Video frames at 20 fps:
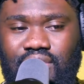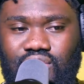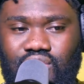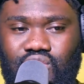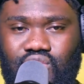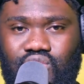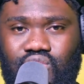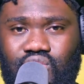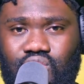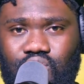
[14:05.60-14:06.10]

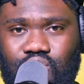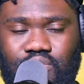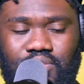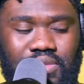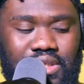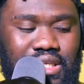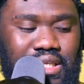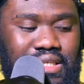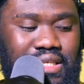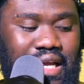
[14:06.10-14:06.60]
Zoom
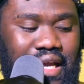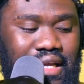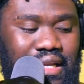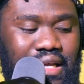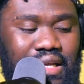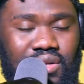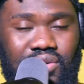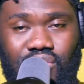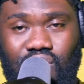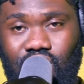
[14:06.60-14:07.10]

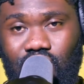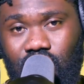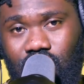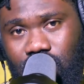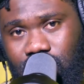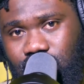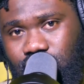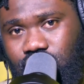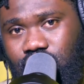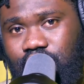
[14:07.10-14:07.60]
decided
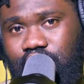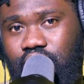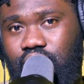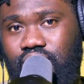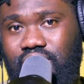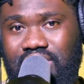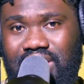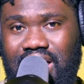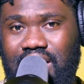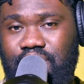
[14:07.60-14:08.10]
not to
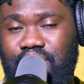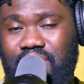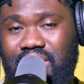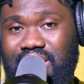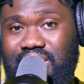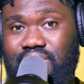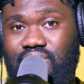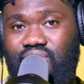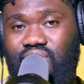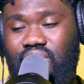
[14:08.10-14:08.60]
put that
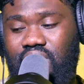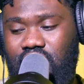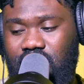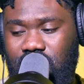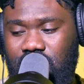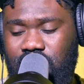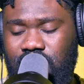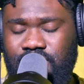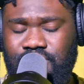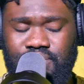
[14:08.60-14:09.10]

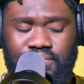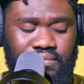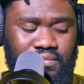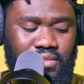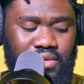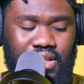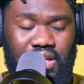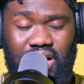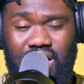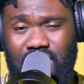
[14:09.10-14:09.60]
particular
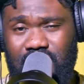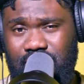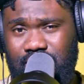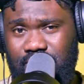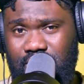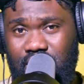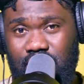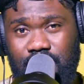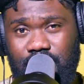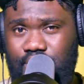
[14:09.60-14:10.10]

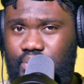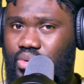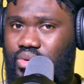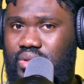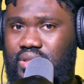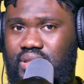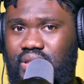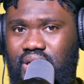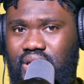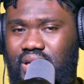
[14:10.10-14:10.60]

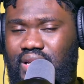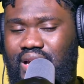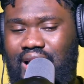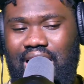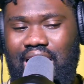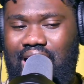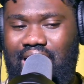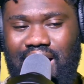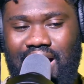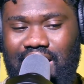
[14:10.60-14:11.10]
input there.
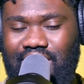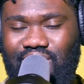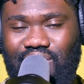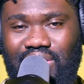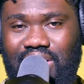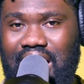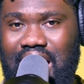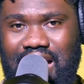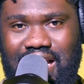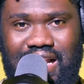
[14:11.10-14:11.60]
I
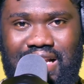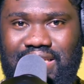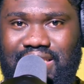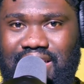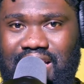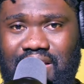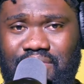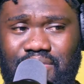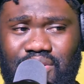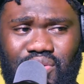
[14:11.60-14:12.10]
don't
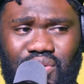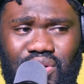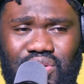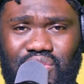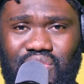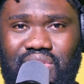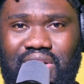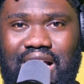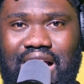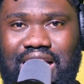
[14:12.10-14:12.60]
understand,
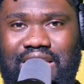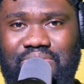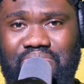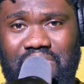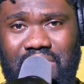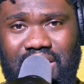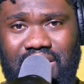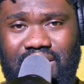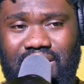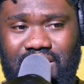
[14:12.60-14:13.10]
because you guys
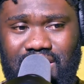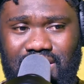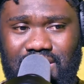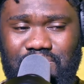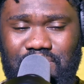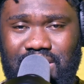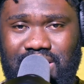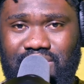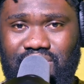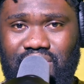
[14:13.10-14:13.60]
made this
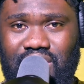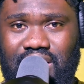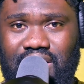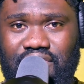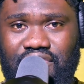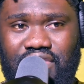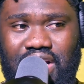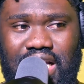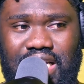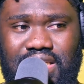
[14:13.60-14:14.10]
particular
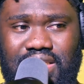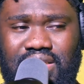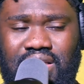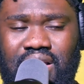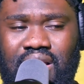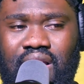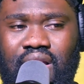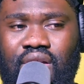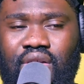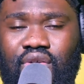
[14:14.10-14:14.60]
device
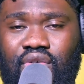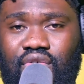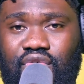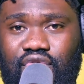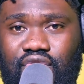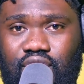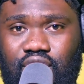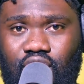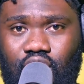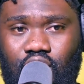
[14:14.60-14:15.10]

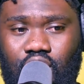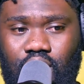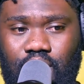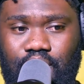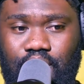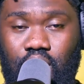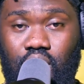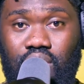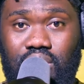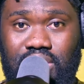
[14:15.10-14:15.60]
for
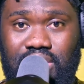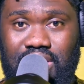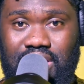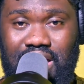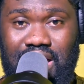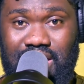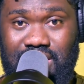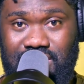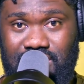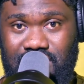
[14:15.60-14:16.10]

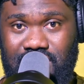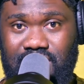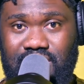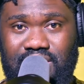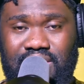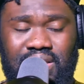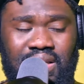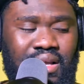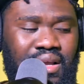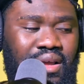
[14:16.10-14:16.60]

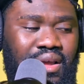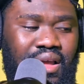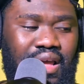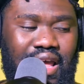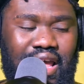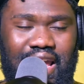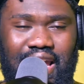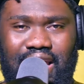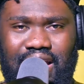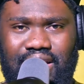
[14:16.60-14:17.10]
podcasters,
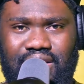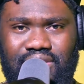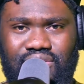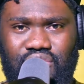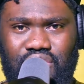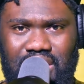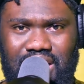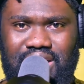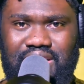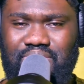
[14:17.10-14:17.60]
and
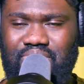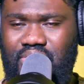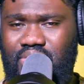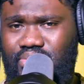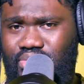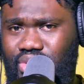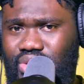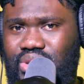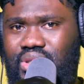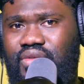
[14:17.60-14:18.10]
trust me,
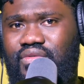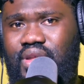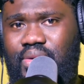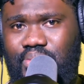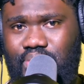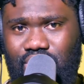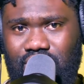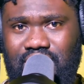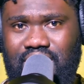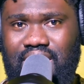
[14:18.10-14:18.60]
most of the
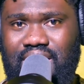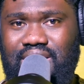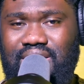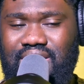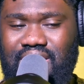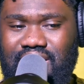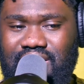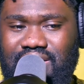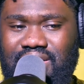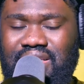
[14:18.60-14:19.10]

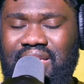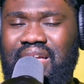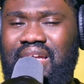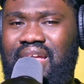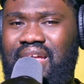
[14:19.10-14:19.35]
podcasters